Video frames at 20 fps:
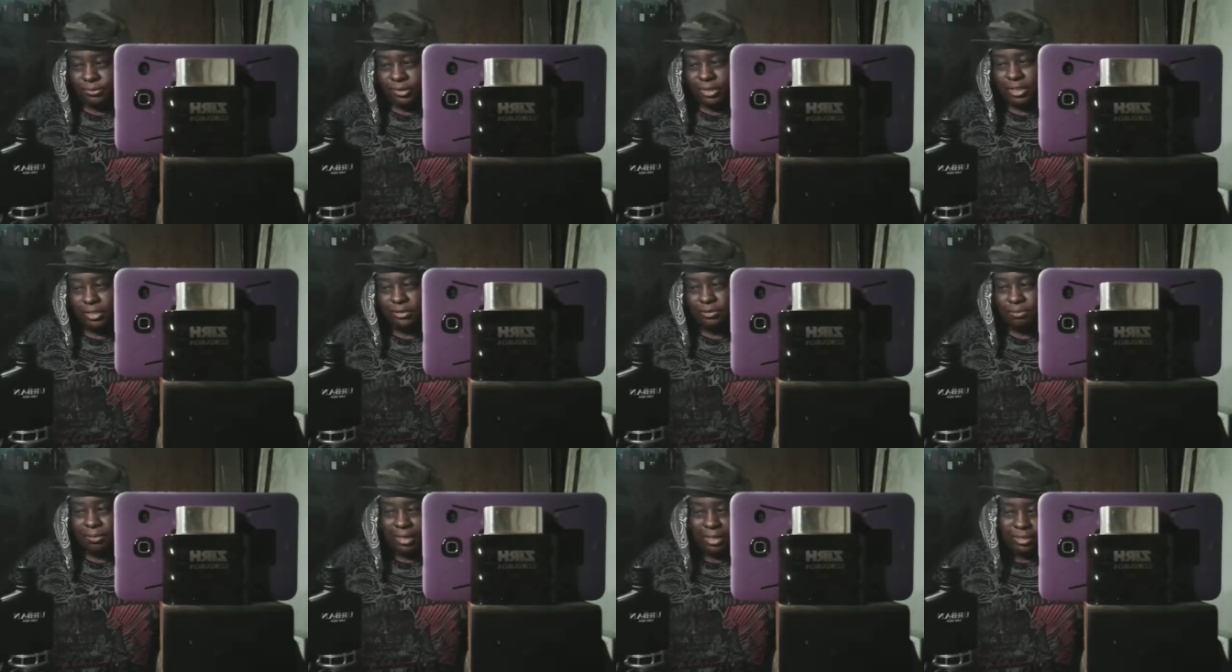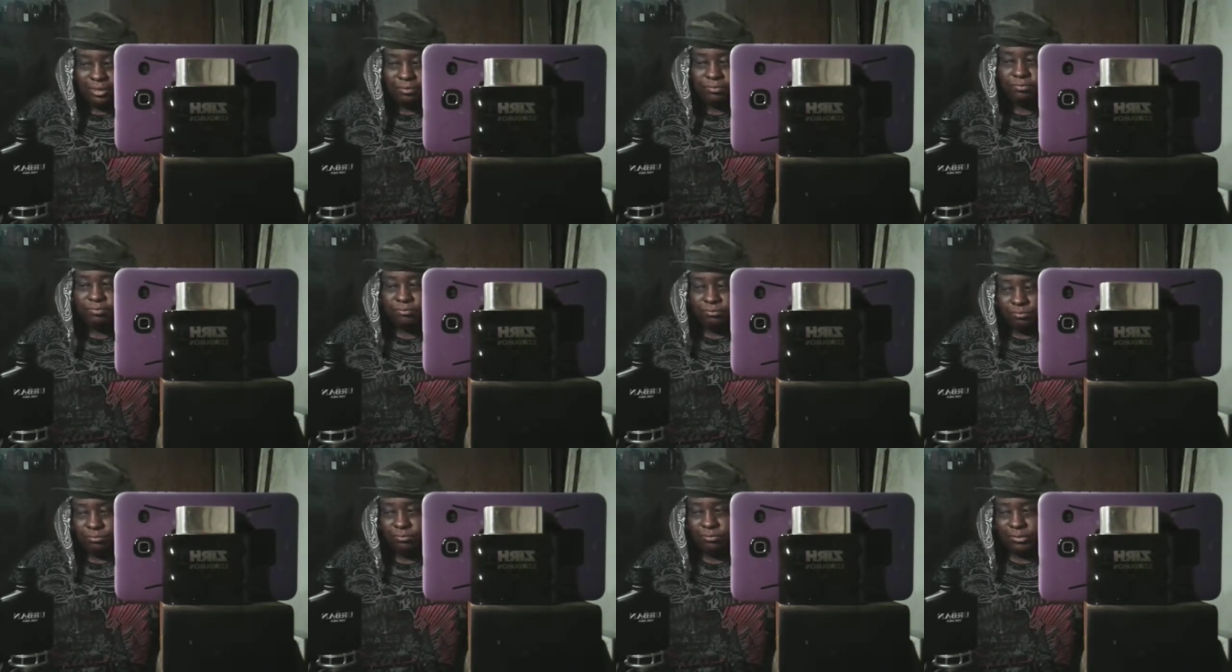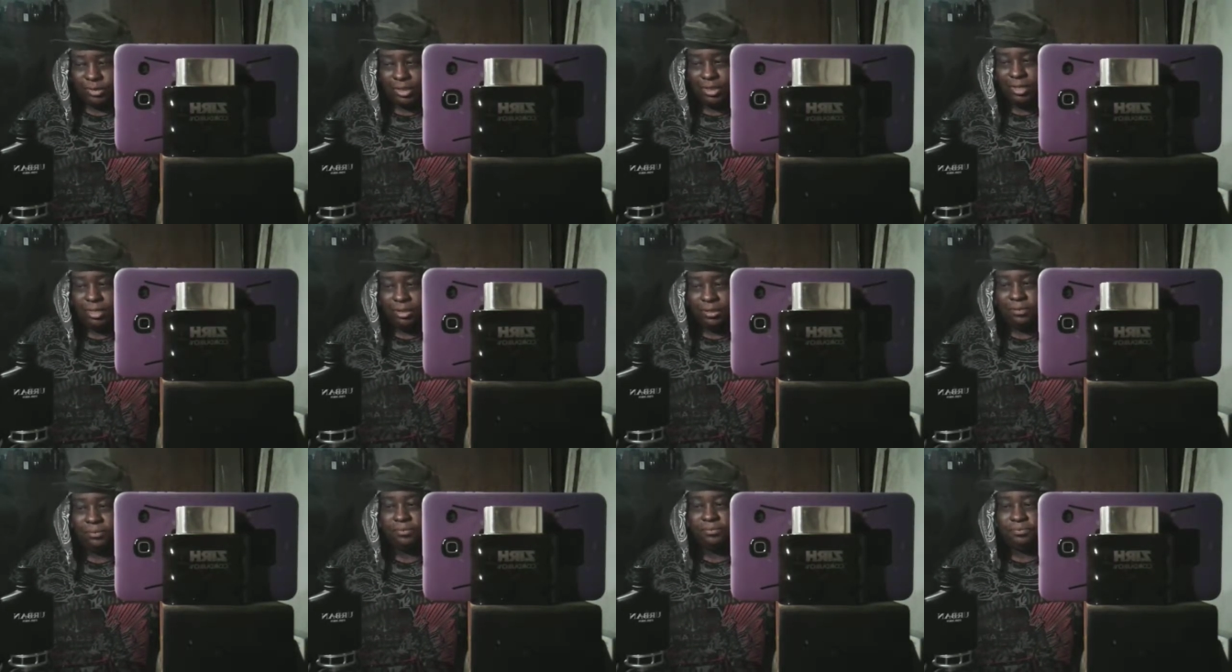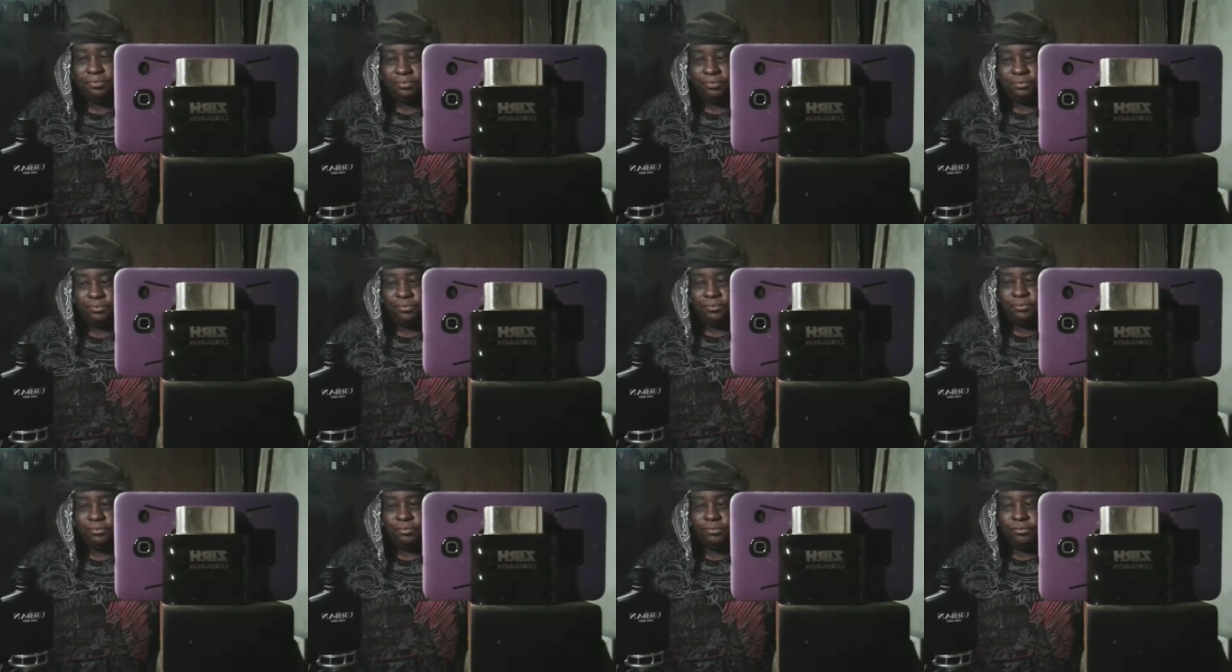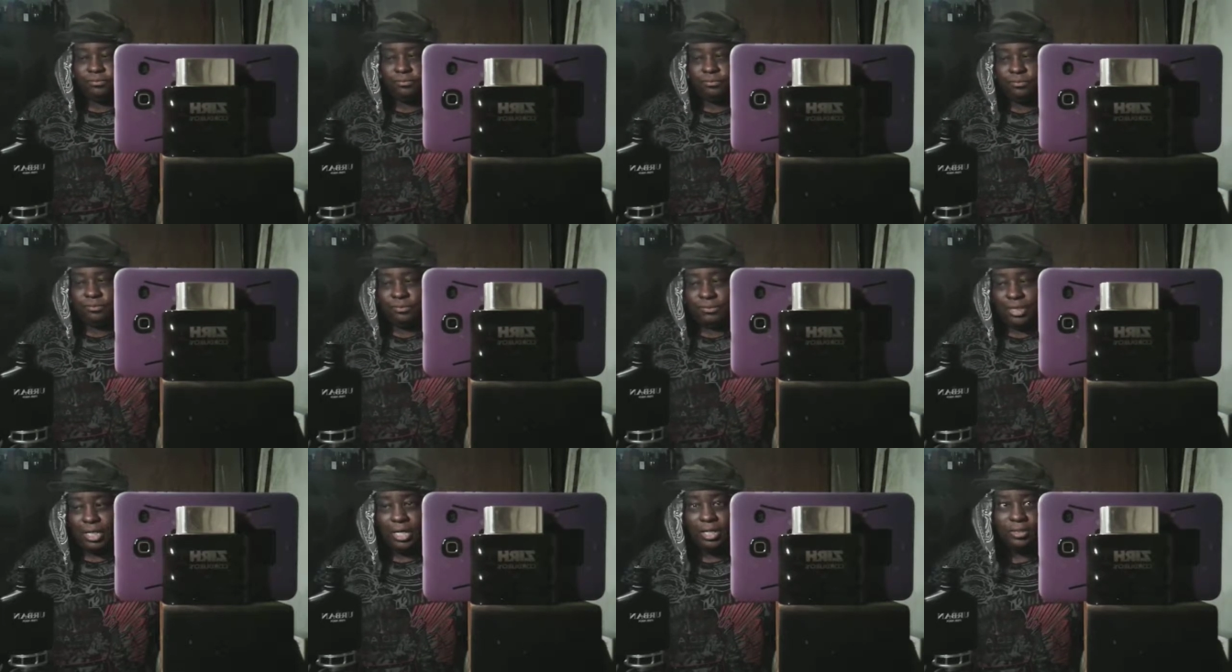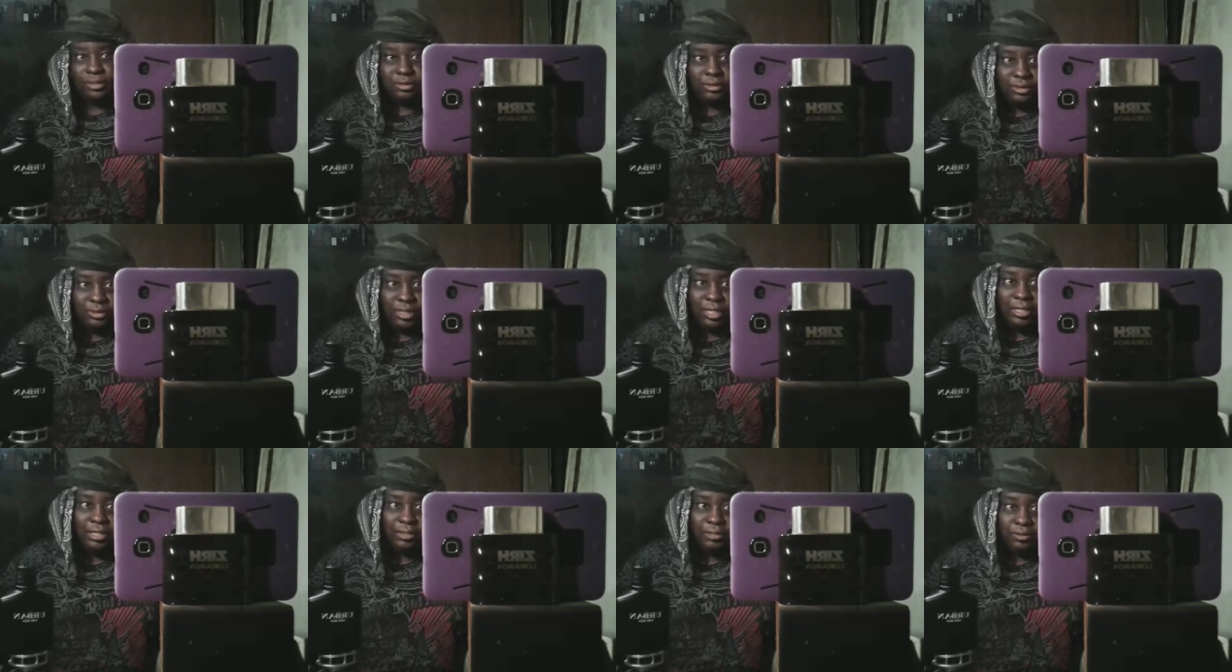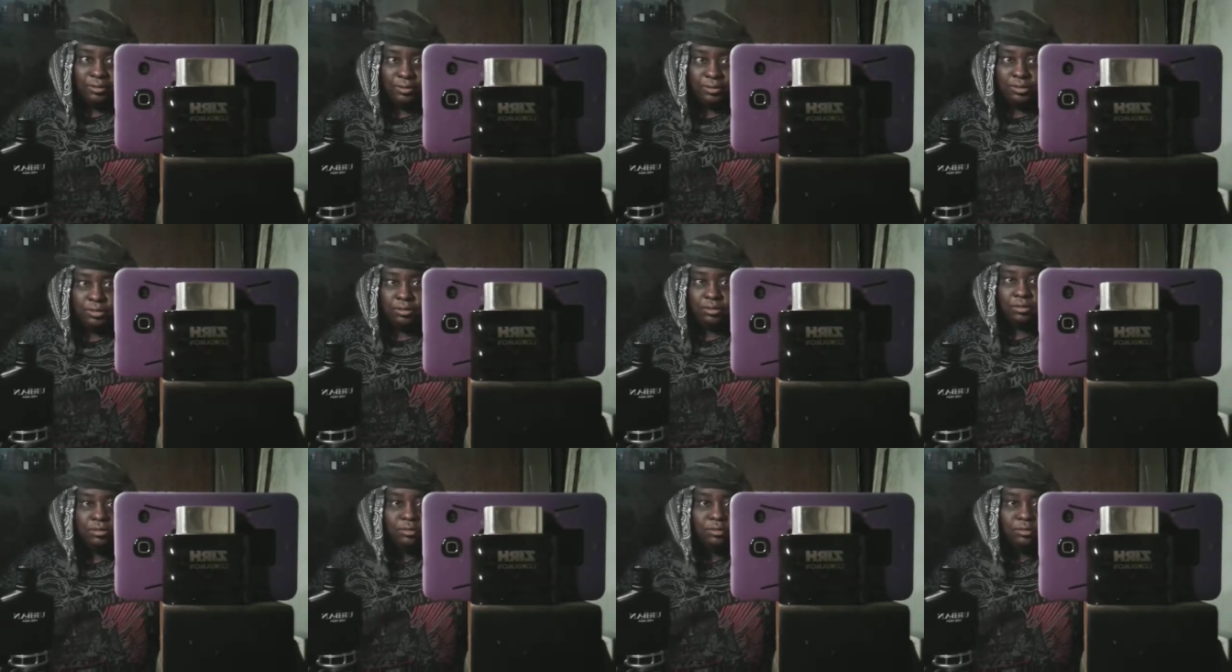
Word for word: good smelling cologne. That sits